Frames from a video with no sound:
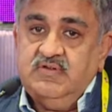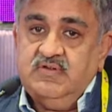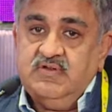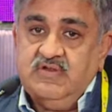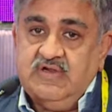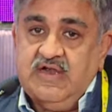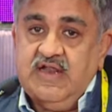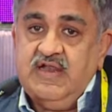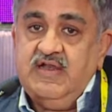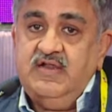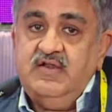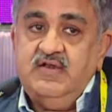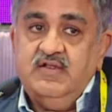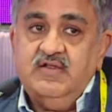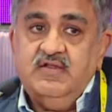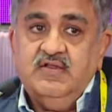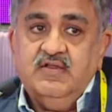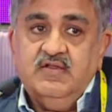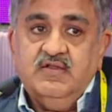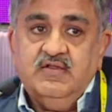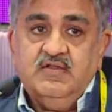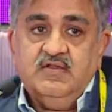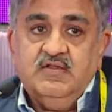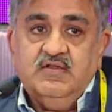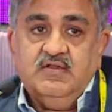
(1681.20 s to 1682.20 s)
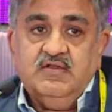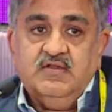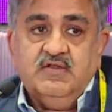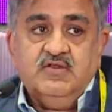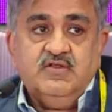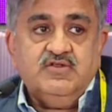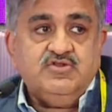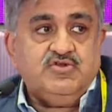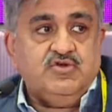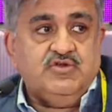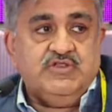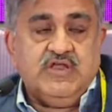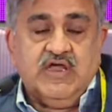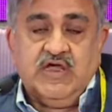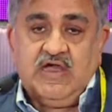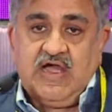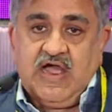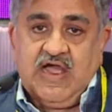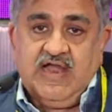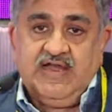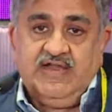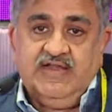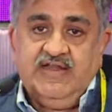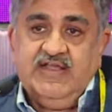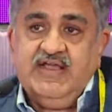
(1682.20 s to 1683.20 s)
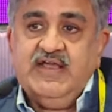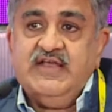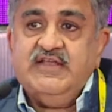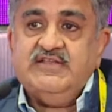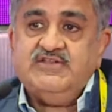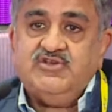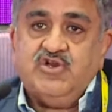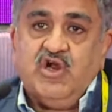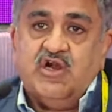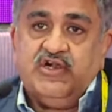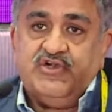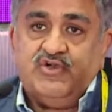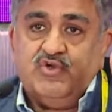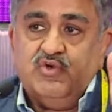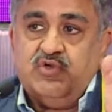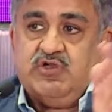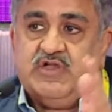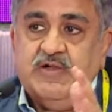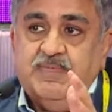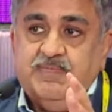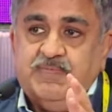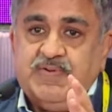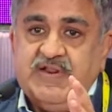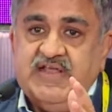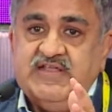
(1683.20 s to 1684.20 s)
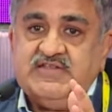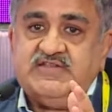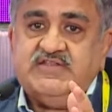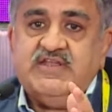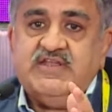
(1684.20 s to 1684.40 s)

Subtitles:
Right? So the idea is not to compress